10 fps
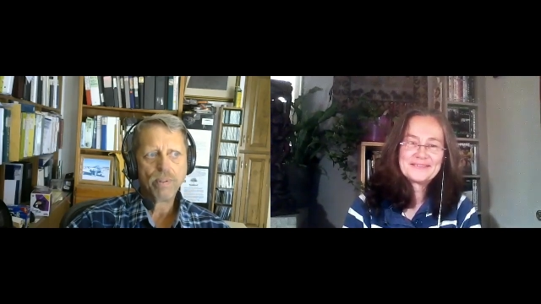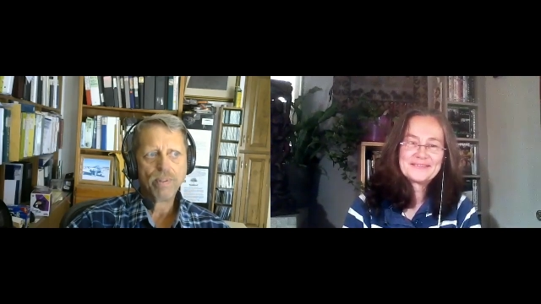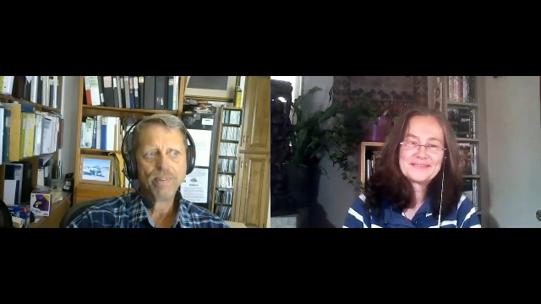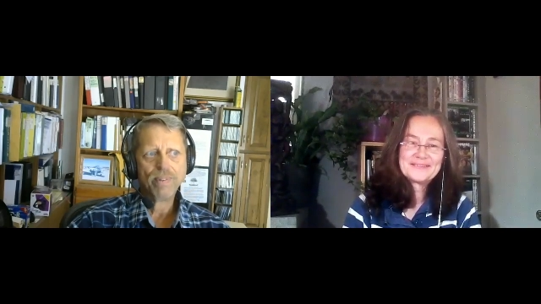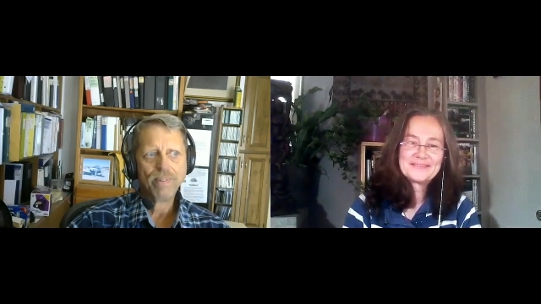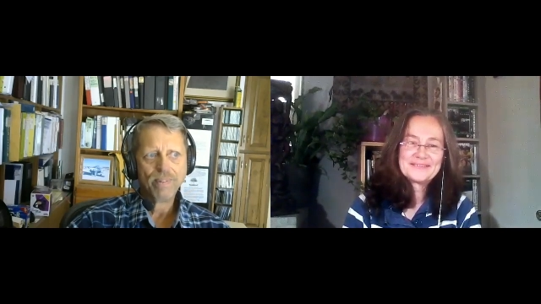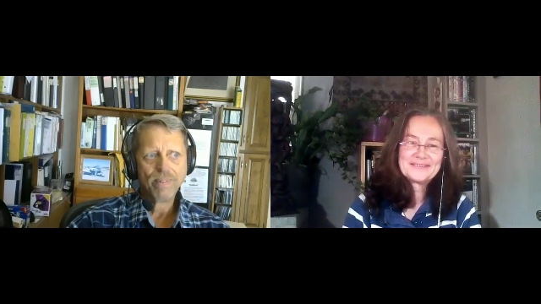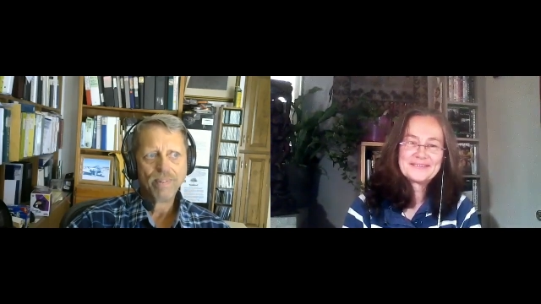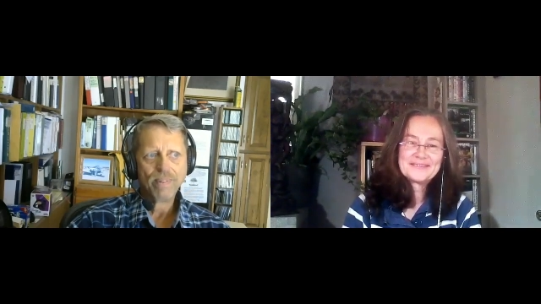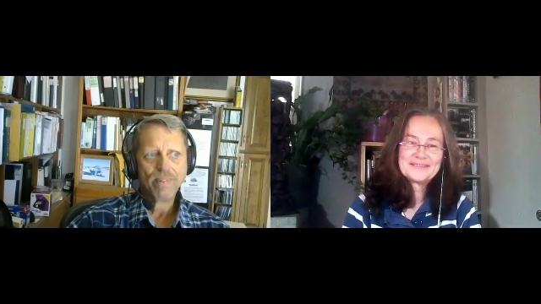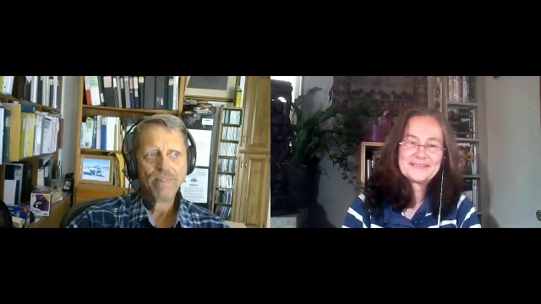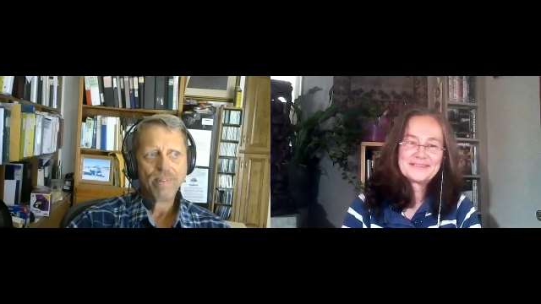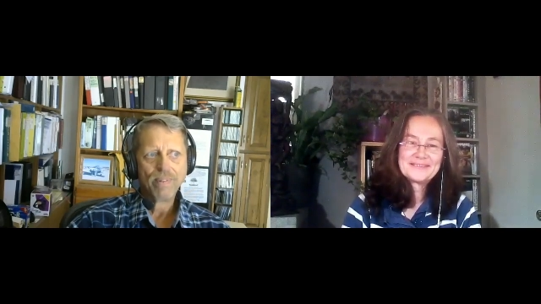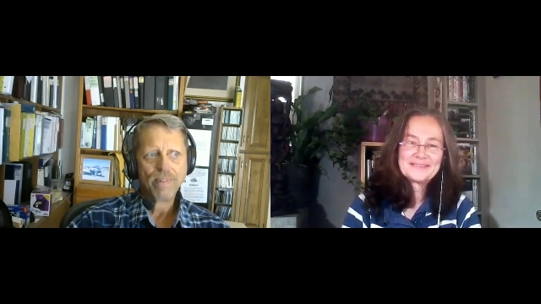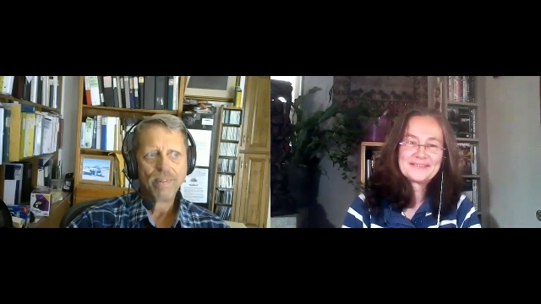
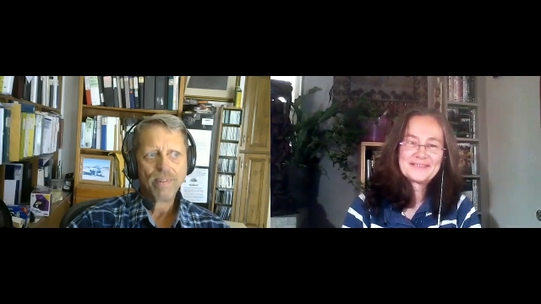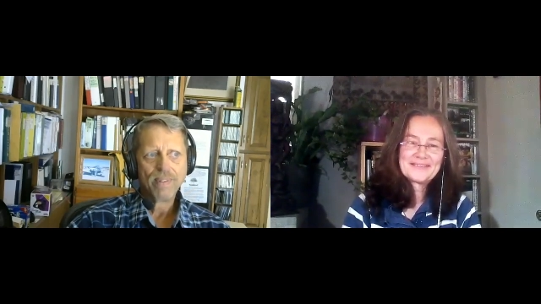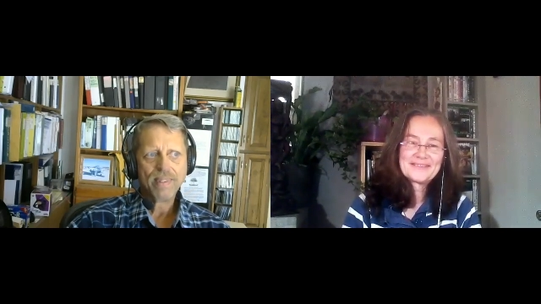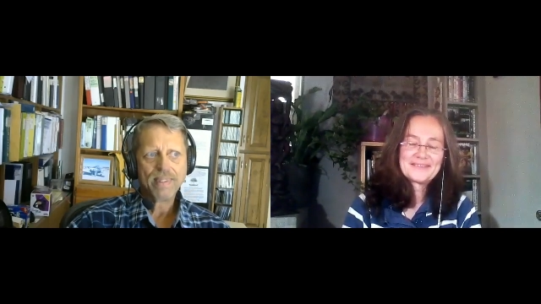(no one is talking)